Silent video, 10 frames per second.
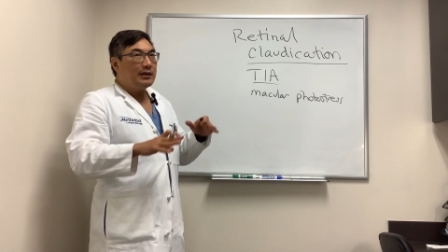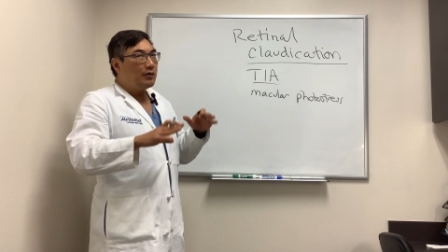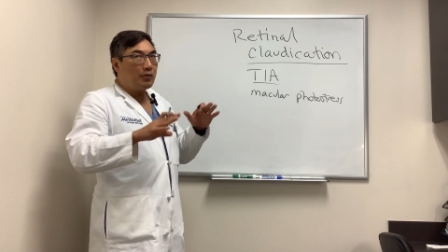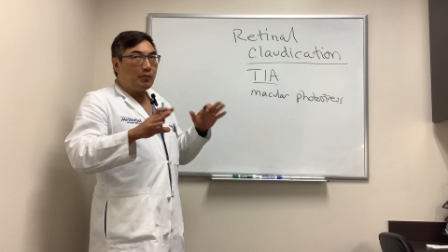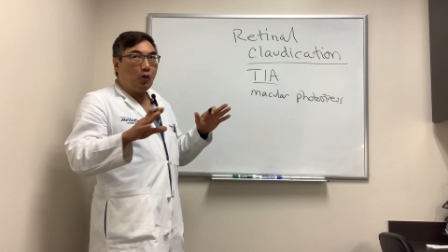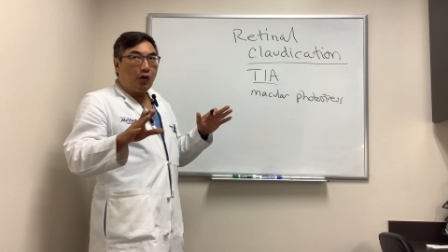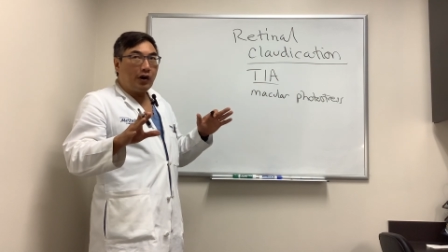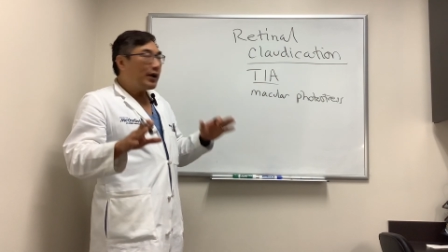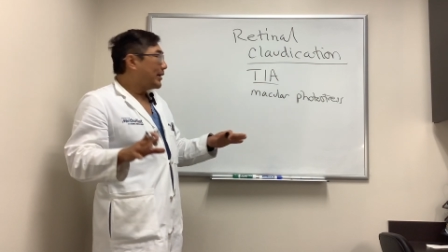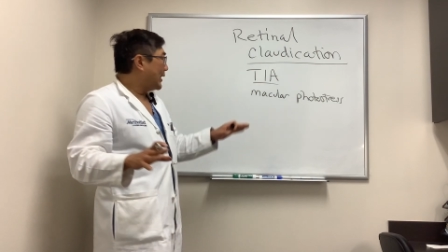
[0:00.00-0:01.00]
or
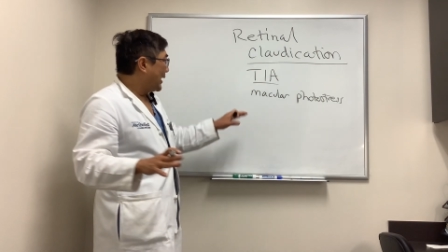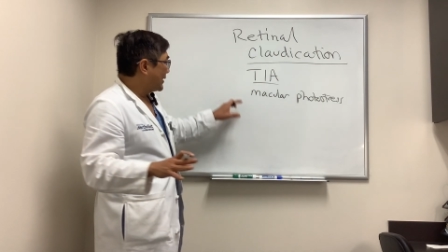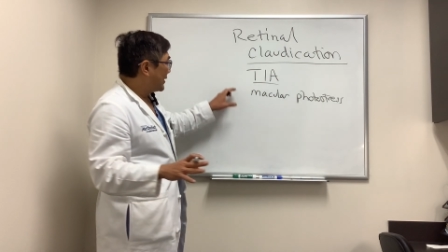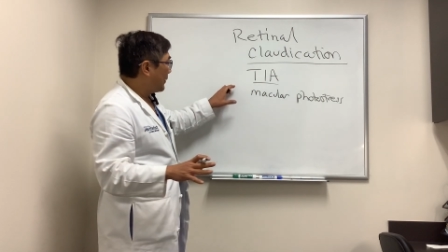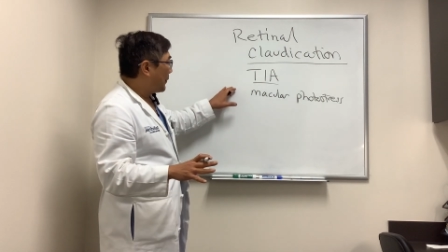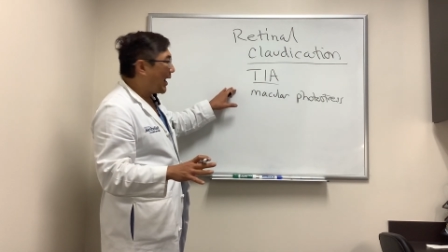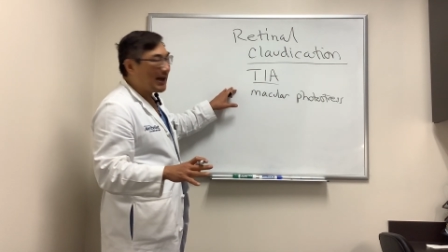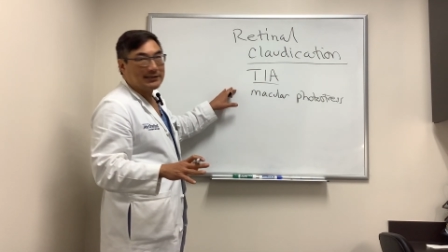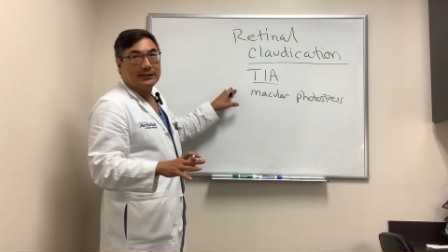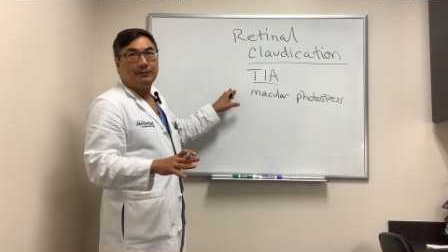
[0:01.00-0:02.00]
more, that is a
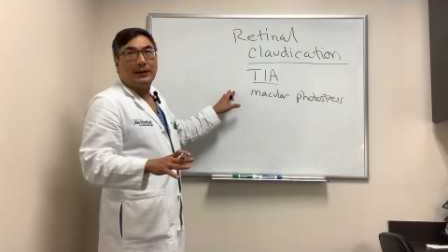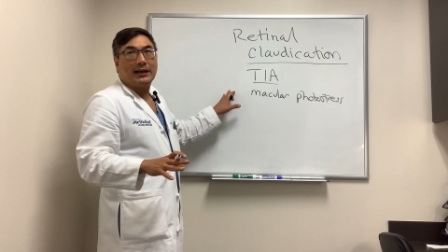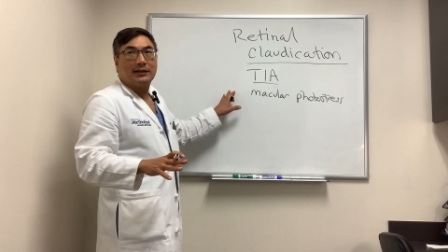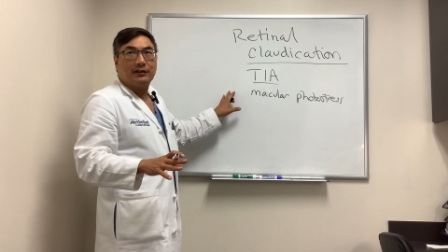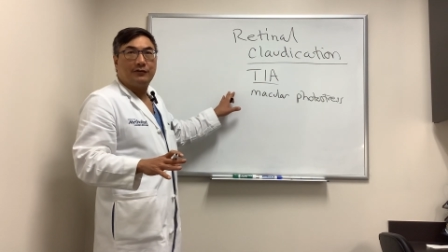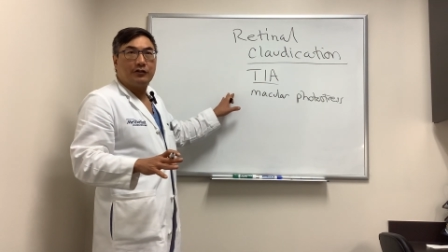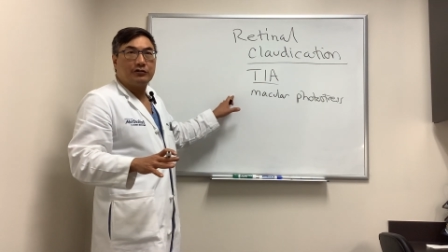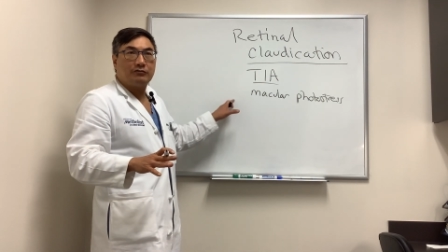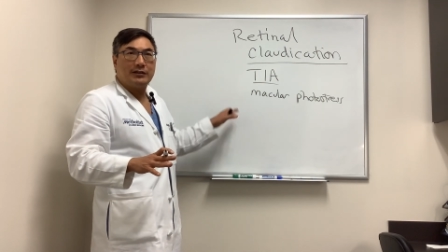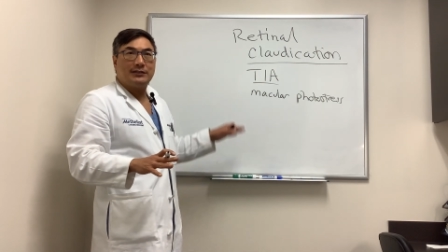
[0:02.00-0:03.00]
positive macular
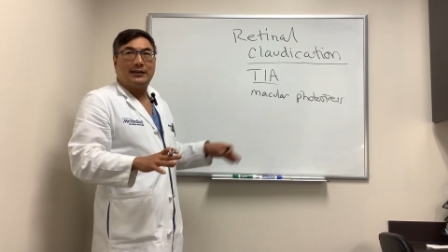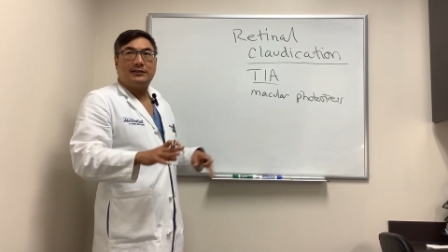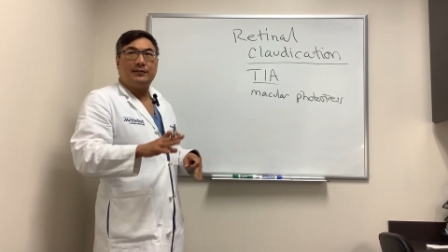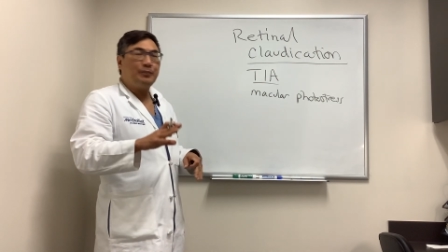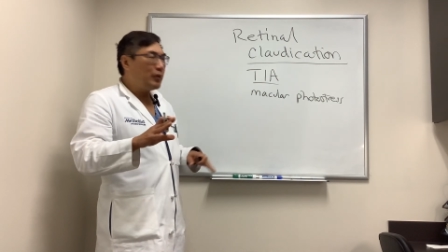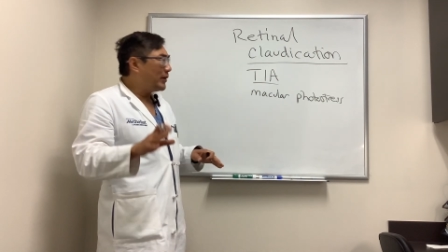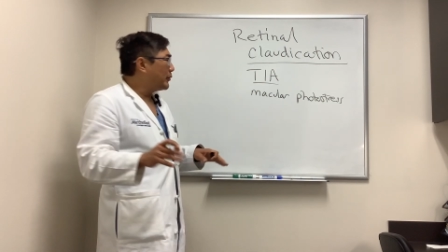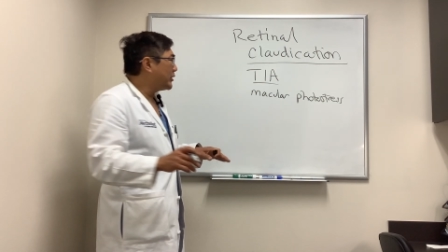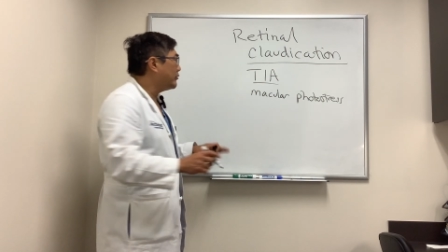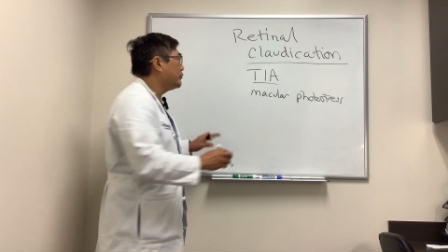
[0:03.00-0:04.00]
photostress test. When
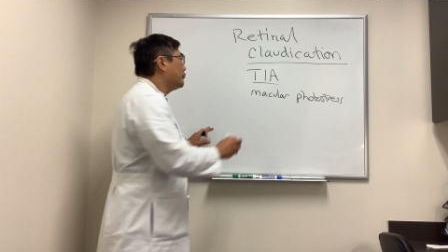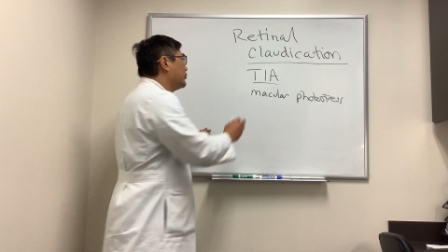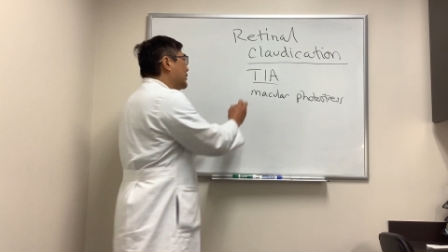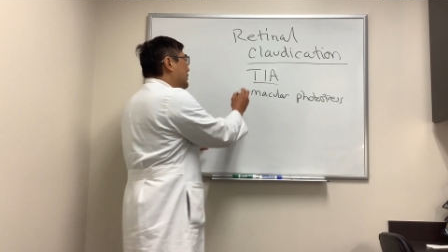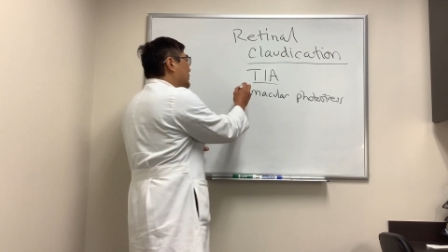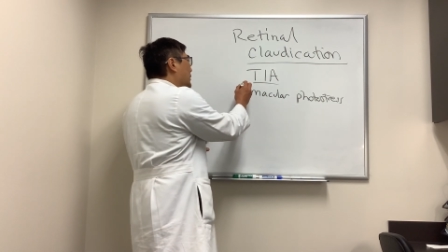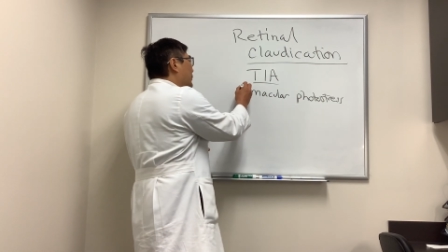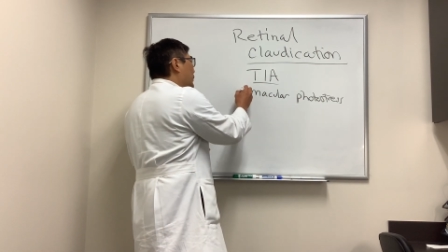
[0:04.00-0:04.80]
would you use this?